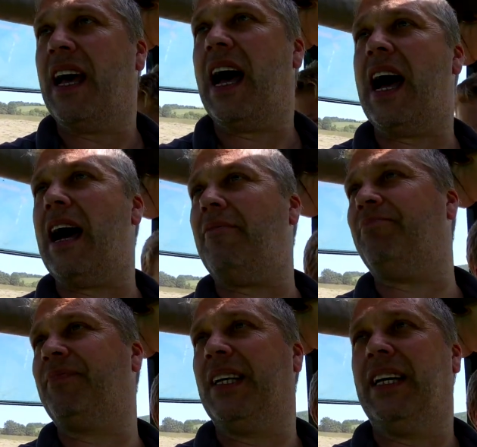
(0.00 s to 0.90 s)
Um,
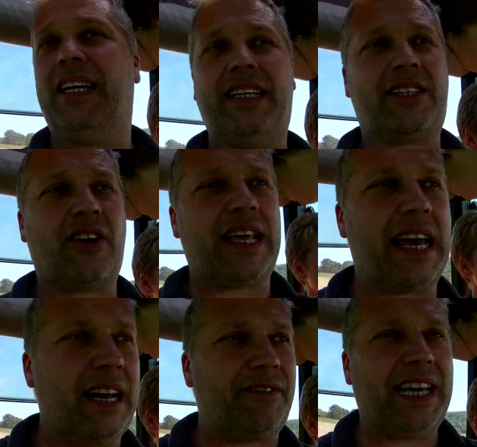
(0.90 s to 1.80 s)
it's got
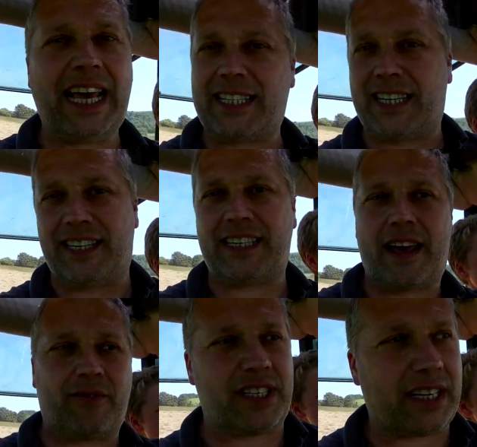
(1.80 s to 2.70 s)
that lovely hissing
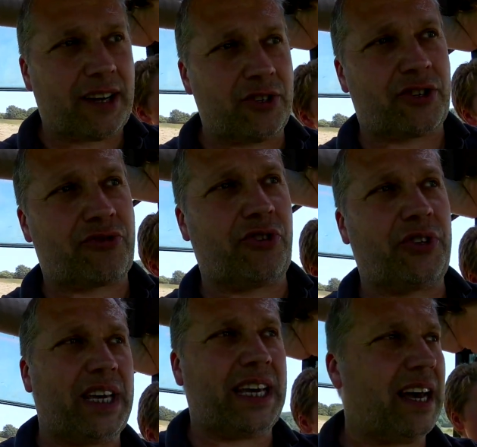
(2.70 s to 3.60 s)
sound as it goes through
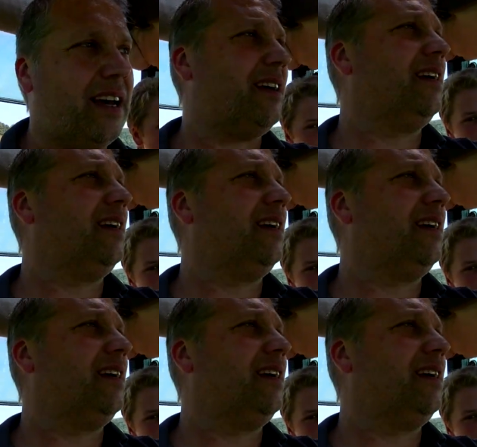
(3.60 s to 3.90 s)
the uh,